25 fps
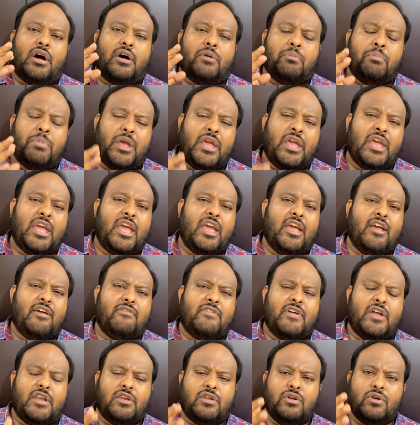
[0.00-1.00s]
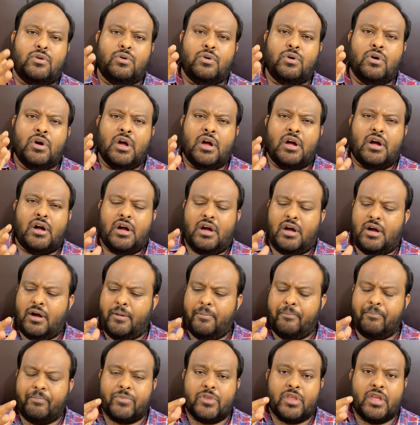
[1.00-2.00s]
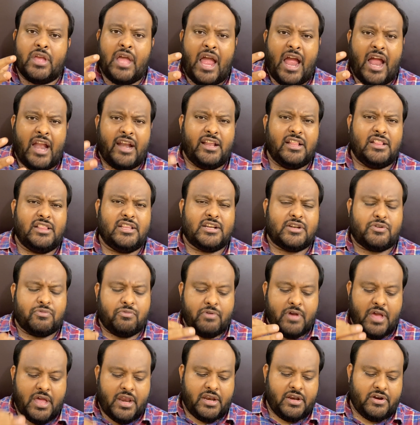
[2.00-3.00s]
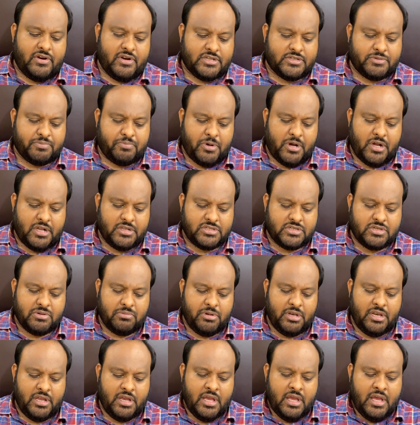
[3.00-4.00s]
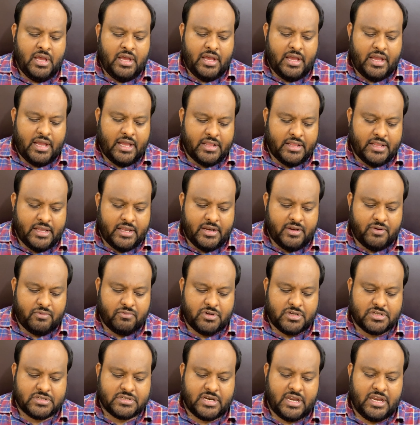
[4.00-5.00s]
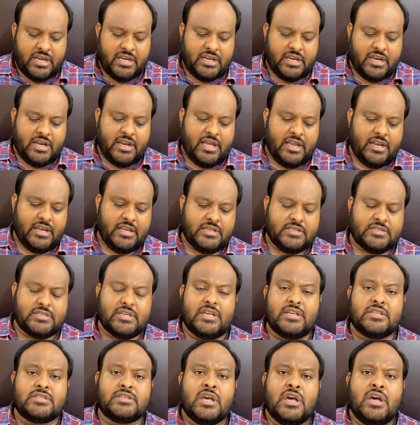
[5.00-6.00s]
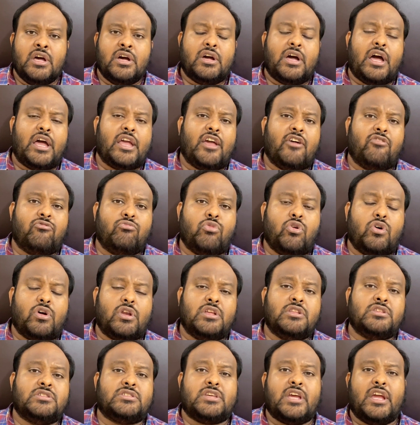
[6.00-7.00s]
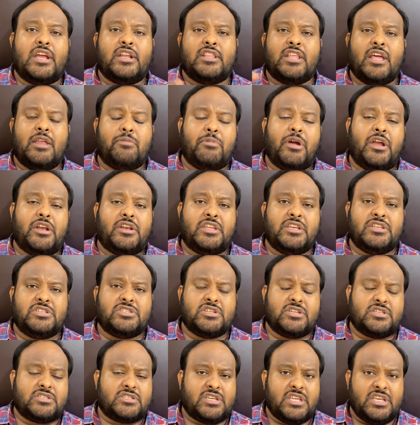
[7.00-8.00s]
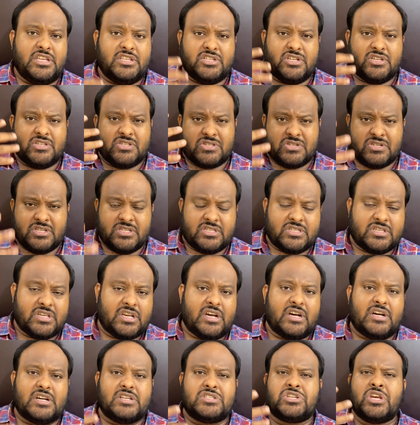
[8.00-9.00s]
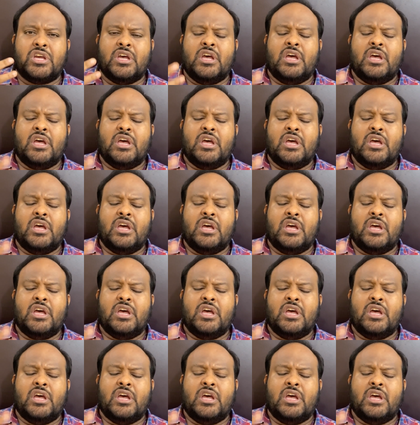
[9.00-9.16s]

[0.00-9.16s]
behave and you handle it very responsibly. And then in verse 99, he says, I have more insight than my teachers. Teachers research